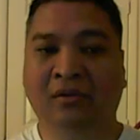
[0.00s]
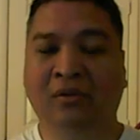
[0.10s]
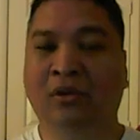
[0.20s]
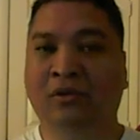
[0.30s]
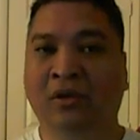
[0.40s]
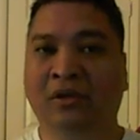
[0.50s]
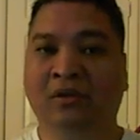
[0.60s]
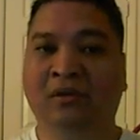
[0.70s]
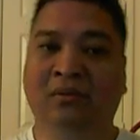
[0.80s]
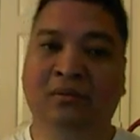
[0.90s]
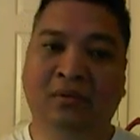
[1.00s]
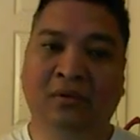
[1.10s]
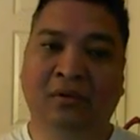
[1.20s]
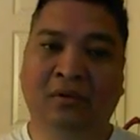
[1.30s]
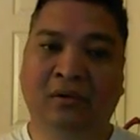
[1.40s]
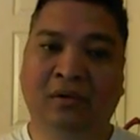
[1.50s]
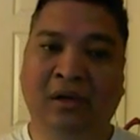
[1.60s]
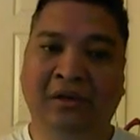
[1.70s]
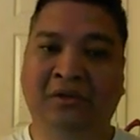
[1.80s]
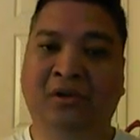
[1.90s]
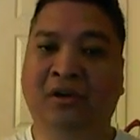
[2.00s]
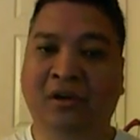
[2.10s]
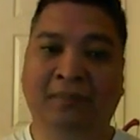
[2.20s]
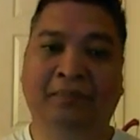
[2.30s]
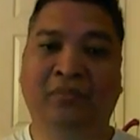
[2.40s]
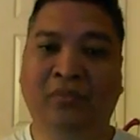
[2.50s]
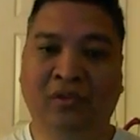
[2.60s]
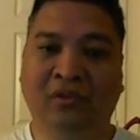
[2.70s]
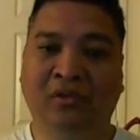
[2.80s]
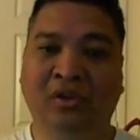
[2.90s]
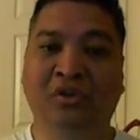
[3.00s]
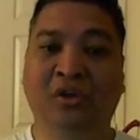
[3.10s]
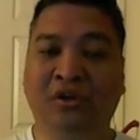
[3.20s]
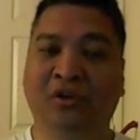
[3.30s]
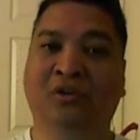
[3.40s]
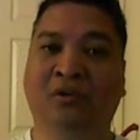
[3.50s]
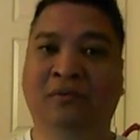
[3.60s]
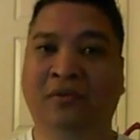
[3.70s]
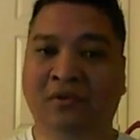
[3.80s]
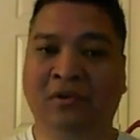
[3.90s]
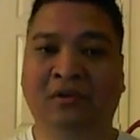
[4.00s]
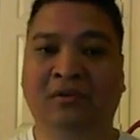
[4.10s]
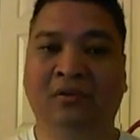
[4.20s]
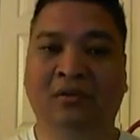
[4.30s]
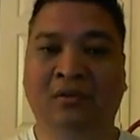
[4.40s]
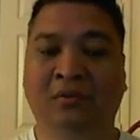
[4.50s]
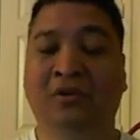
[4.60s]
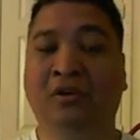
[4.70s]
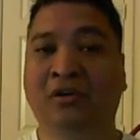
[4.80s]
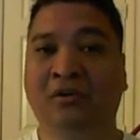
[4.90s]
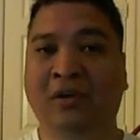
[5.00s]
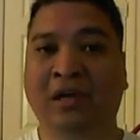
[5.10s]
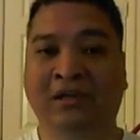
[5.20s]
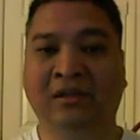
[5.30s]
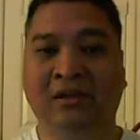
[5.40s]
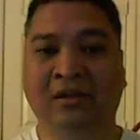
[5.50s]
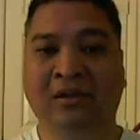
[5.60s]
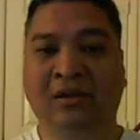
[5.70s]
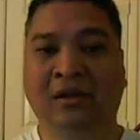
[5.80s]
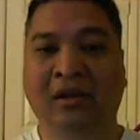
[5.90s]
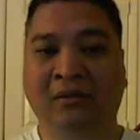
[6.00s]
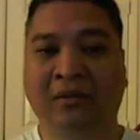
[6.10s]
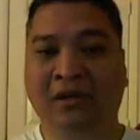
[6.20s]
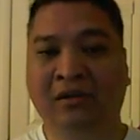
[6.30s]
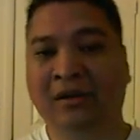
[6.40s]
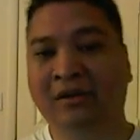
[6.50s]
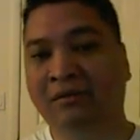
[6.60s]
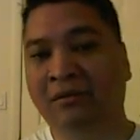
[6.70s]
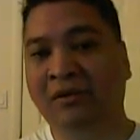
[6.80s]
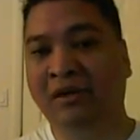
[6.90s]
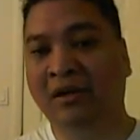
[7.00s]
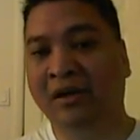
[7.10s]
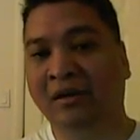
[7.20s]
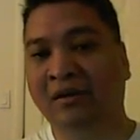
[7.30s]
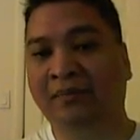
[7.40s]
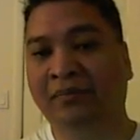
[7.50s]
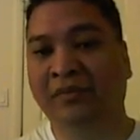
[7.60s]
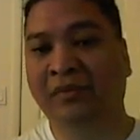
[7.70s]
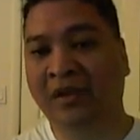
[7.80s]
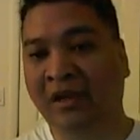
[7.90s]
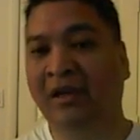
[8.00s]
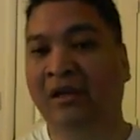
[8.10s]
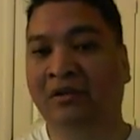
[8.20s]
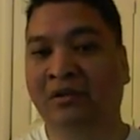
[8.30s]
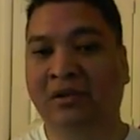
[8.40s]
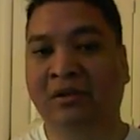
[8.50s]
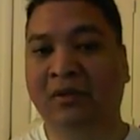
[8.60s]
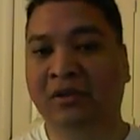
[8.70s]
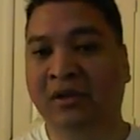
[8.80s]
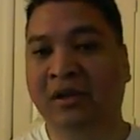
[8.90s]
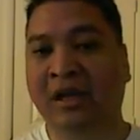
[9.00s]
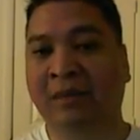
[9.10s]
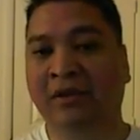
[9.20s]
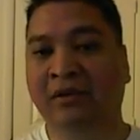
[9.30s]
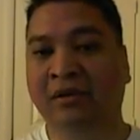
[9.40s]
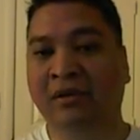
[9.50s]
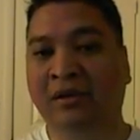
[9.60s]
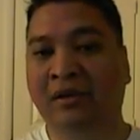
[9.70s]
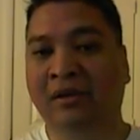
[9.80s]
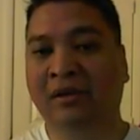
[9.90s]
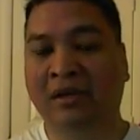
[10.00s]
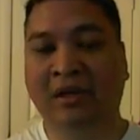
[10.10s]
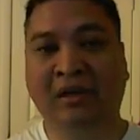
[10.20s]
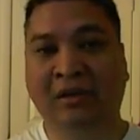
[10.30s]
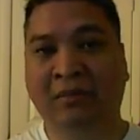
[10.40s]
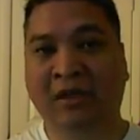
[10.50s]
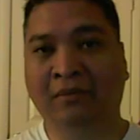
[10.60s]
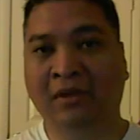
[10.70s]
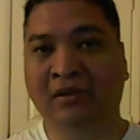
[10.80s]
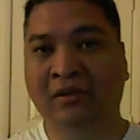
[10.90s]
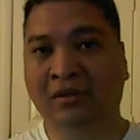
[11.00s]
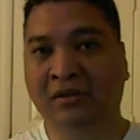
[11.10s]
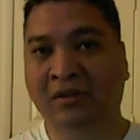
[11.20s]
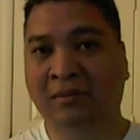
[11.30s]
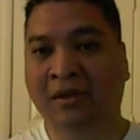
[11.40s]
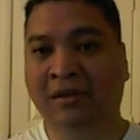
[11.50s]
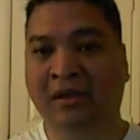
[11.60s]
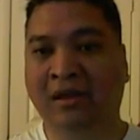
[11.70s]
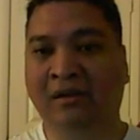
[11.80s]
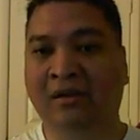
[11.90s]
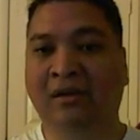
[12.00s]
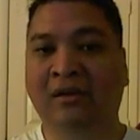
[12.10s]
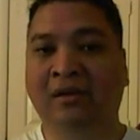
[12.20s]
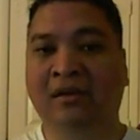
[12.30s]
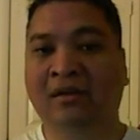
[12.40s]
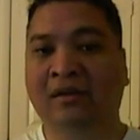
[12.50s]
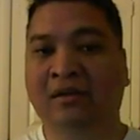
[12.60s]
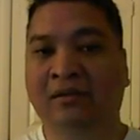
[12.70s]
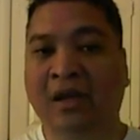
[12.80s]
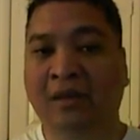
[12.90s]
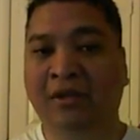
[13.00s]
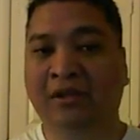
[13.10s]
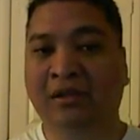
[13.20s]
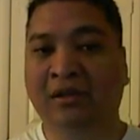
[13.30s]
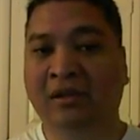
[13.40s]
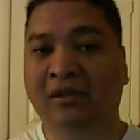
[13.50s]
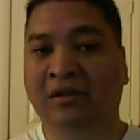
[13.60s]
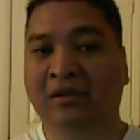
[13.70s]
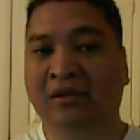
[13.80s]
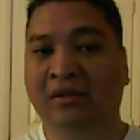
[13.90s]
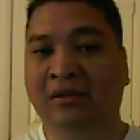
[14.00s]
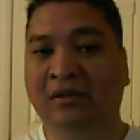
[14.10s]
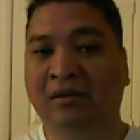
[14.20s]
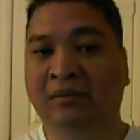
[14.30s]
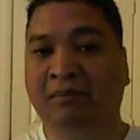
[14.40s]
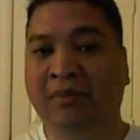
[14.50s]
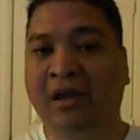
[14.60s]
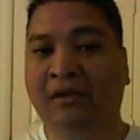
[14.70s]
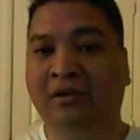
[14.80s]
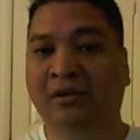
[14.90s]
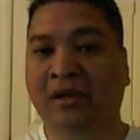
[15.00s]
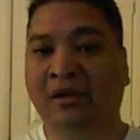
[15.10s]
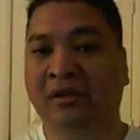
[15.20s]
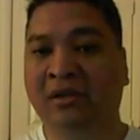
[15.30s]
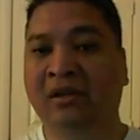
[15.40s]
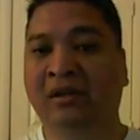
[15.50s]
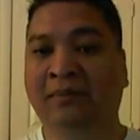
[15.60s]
So what do? I chart it. The chart is confusing. So what do I do next? I create a trend line. Then I could see what's going to happen. Then I can make my decisions upon that. So that means in this pattern that I see,